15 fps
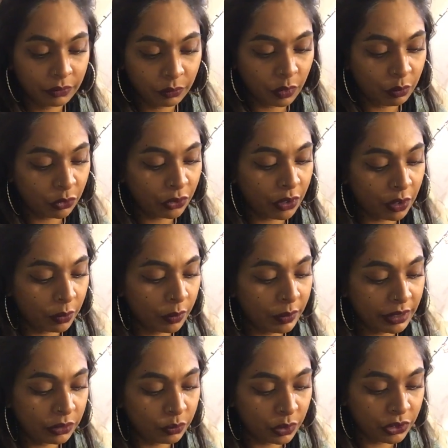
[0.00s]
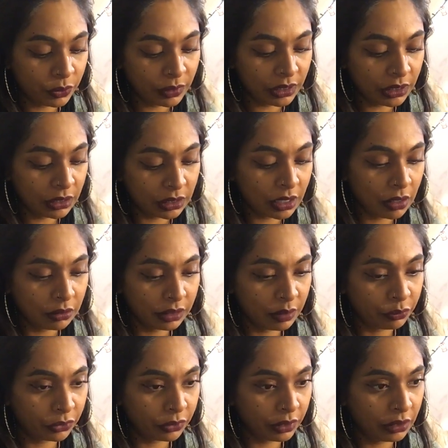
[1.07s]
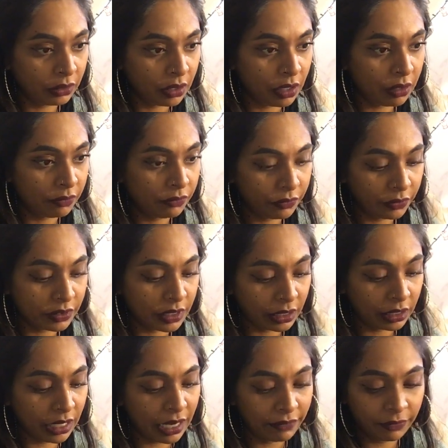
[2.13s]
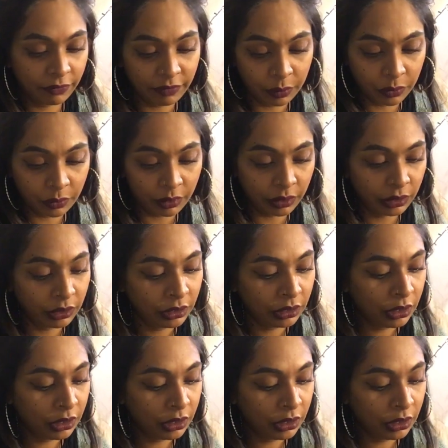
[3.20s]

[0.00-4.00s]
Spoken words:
One more card. What do we need to tell Libra in love for the second half of February?